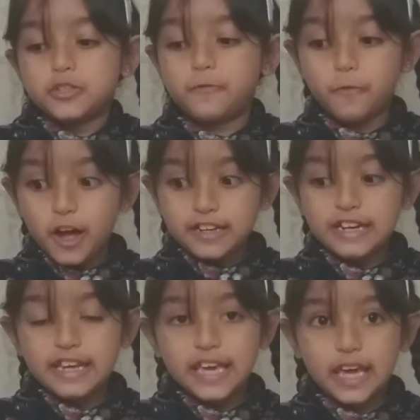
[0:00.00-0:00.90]

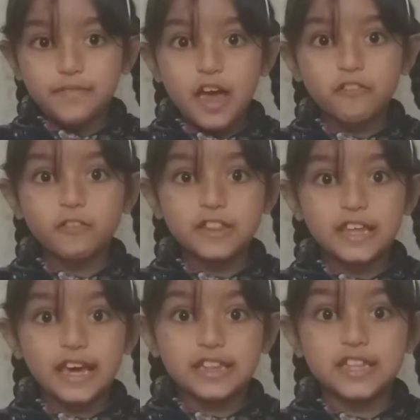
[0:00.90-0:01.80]
finally gave Henry
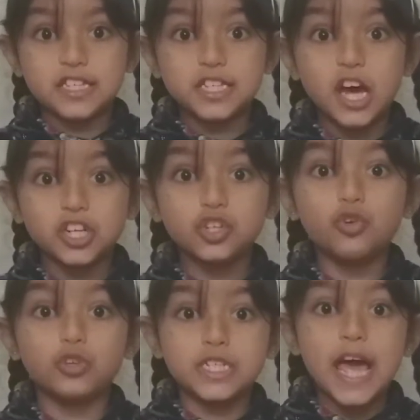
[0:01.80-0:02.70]
VIII a son
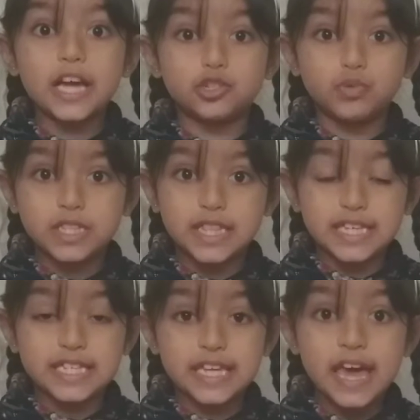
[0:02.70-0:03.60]
called Edward
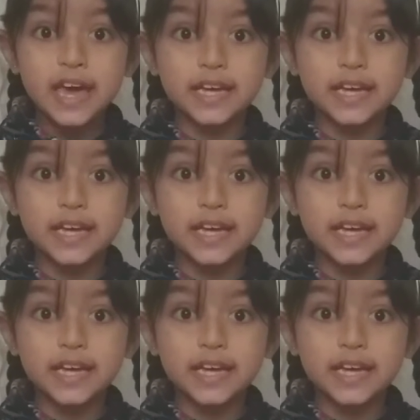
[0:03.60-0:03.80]
VI.